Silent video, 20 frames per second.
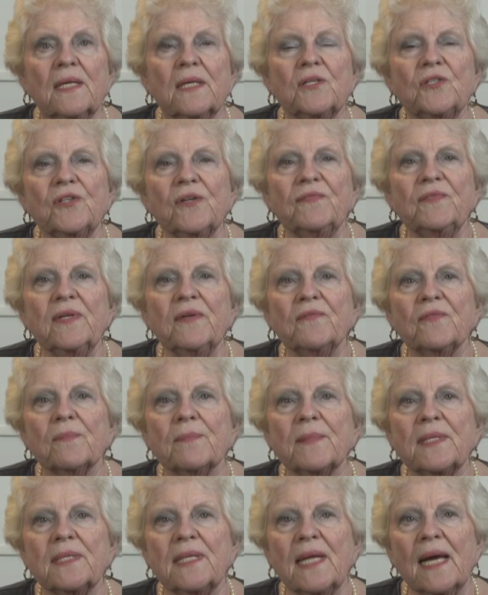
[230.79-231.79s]
shifting
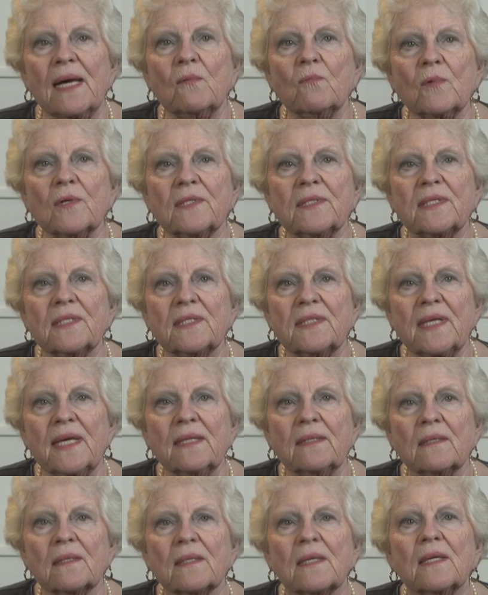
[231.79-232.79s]
from a downward
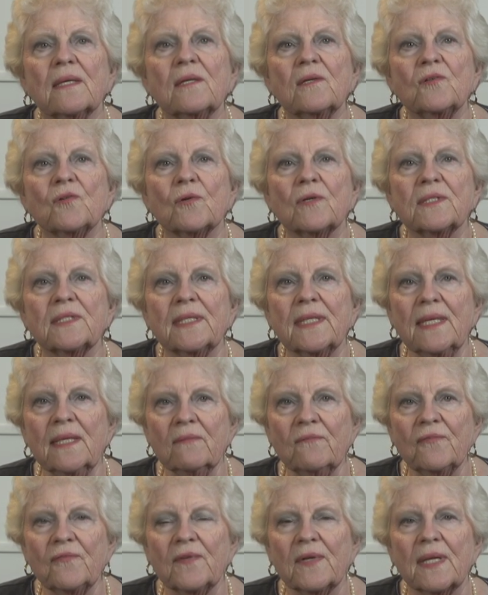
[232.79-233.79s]
descent towards an
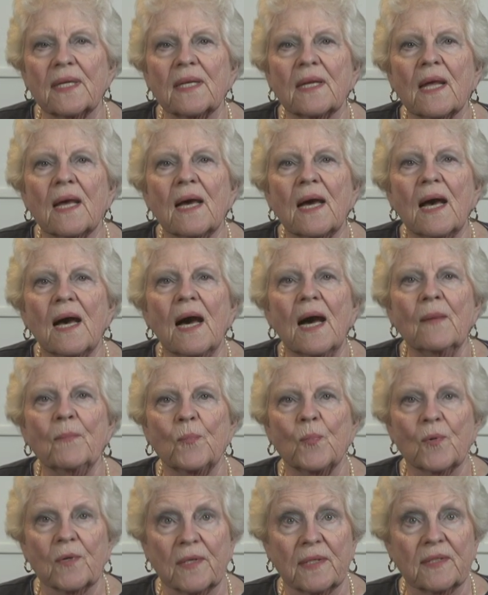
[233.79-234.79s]
infinite
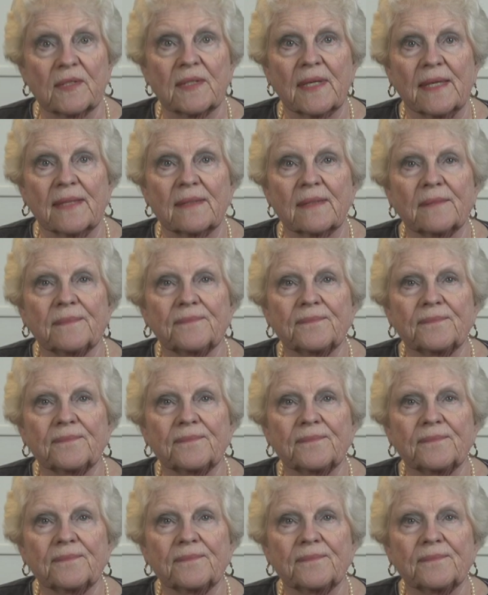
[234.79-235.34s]
upward ascent.